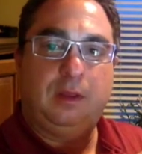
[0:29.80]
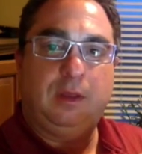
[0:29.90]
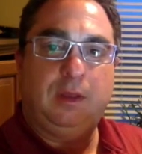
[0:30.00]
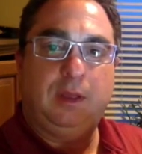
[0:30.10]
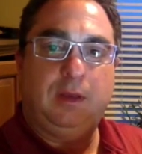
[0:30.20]

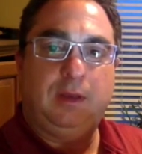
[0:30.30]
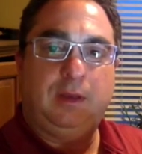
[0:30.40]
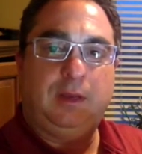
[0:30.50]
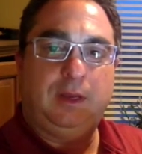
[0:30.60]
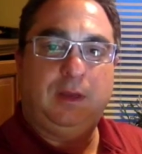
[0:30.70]
it
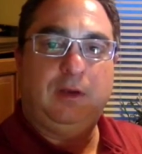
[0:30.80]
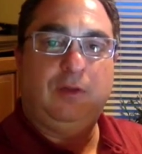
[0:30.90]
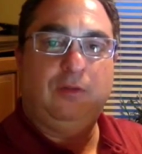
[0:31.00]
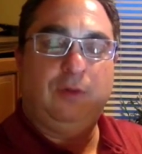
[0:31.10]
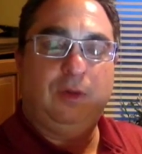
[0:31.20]
kind of
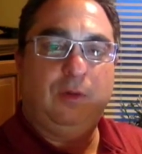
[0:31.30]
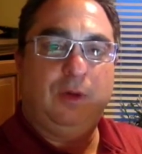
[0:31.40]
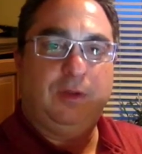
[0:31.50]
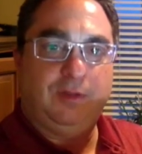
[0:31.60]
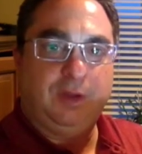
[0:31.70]
goes where it
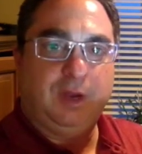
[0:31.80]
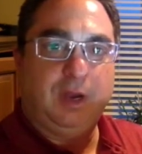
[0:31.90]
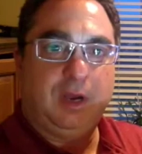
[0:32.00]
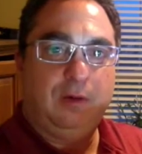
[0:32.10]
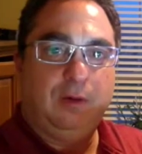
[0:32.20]
wants to
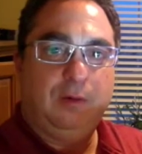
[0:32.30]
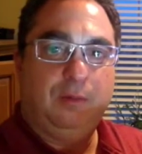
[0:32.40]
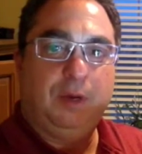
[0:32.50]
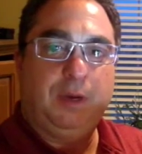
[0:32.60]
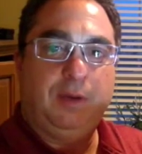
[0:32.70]
go.
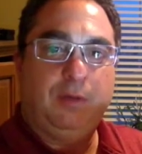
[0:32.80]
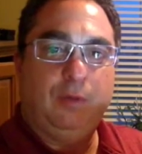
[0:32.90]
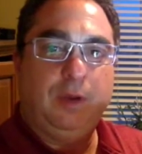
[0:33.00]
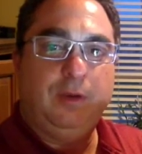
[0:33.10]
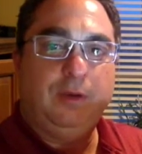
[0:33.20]
But
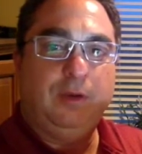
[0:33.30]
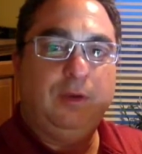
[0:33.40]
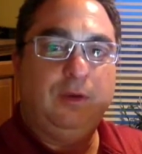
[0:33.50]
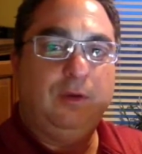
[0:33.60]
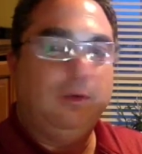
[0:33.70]
when
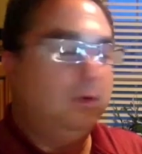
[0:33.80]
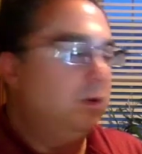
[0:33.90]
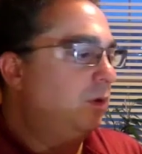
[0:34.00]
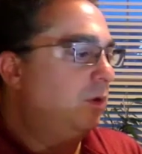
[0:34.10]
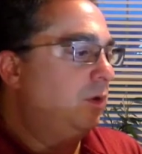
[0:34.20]
you
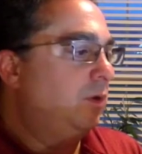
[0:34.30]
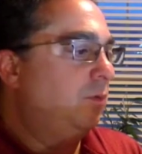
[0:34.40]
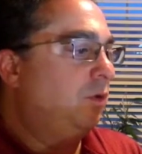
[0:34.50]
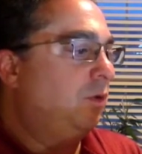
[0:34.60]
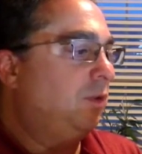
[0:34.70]

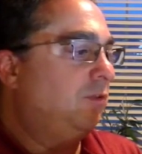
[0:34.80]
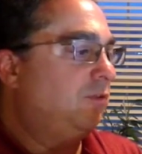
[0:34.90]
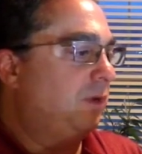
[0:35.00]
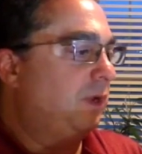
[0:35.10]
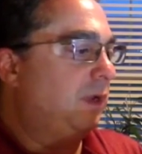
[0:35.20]
pull a
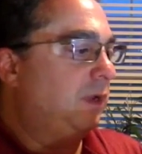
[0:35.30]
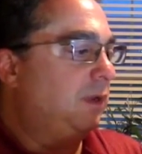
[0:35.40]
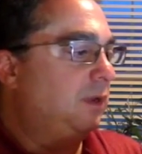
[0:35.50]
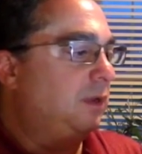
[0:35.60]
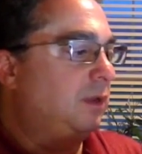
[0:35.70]
string,
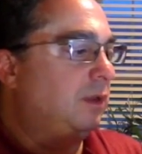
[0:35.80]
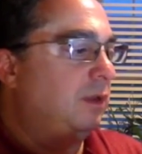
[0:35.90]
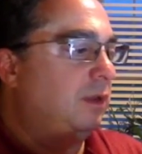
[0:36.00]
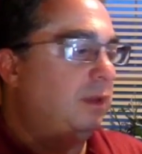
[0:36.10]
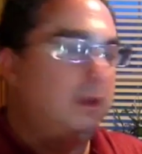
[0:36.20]

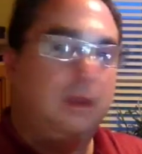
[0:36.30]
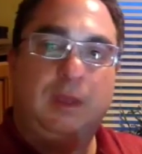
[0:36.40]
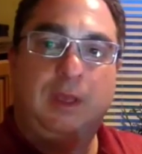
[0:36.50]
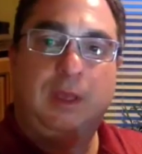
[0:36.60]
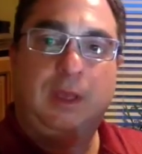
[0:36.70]

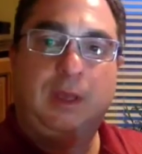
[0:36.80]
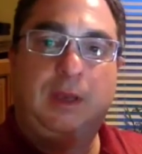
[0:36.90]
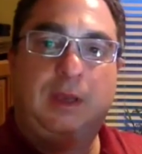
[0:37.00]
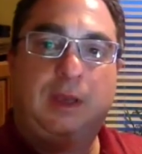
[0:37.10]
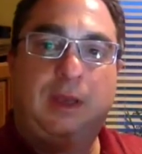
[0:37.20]

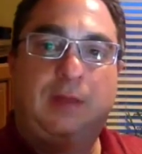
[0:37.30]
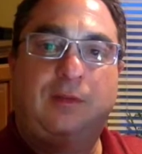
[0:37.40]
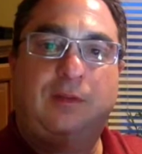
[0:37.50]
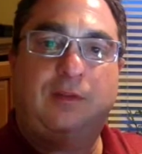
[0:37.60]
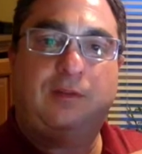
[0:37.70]
it heads
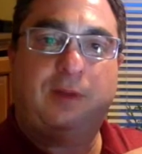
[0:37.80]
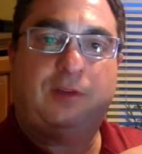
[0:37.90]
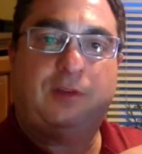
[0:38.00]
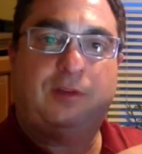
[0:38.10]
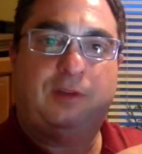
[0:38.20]
in the
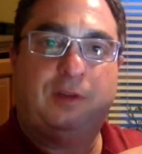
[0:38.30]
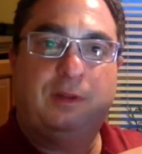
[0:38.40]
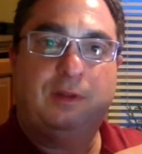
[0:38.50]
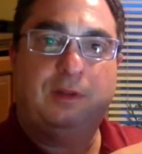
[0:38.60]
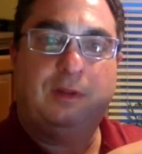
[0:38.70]

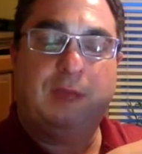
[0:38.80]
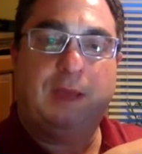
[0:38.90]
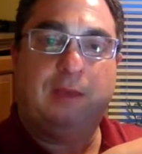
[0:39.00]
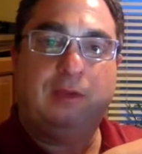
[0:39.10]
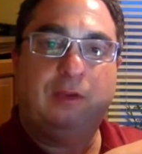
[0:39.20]
direction
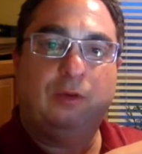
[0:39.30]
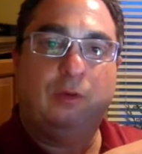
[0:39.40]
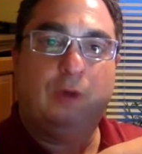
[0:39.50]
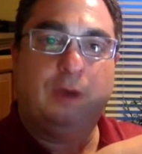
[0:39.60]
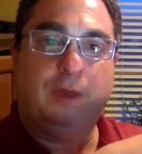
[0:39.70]
that you
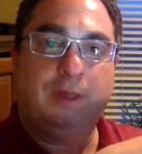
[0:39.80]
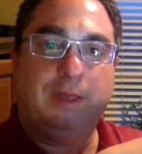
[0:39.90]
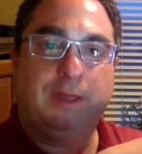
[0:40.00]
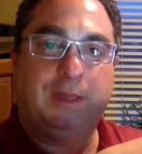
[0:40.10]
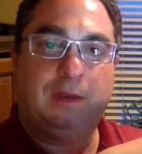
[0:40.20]
want to
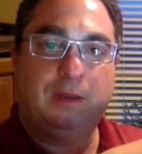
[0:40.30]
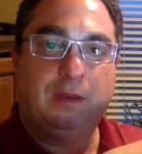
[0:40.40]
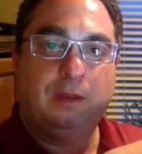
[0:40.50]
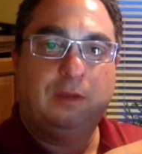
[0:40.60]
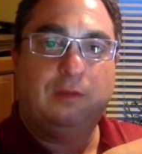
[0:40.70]
lead it.
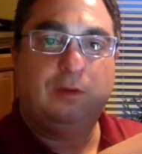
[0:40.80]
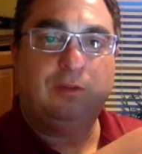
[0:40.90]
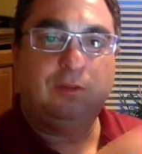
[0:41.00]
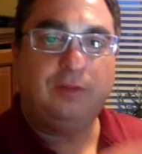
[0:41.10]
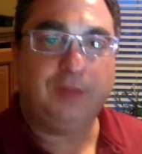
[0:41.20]
So
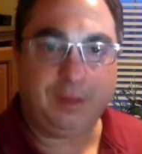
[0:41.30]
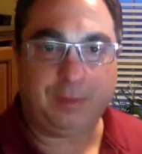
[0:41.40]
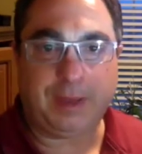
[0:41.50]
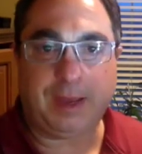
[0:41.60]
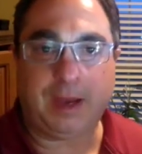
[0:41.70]
as you think
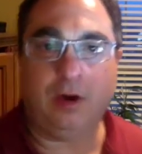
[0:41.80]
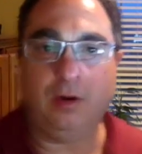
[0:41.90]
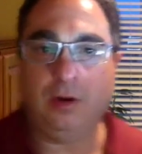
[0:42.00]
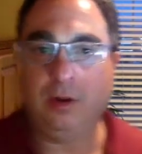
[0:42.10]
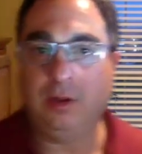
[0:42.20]

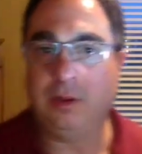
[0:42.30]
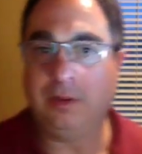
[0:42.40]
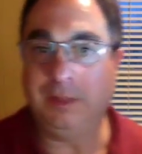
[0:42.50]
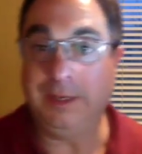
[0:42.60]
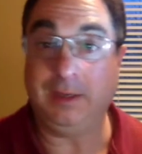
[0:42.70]
about
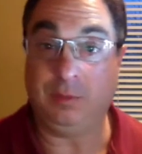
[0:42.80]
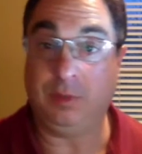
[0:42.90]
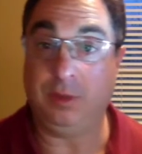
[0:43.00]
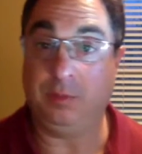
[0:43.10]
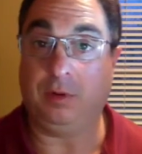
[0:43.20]
leading
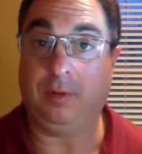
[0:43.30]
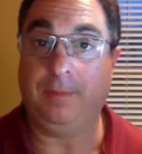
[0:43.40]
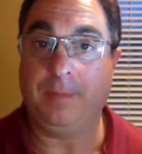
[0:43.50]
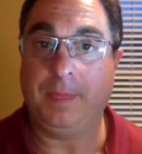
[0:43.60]
people,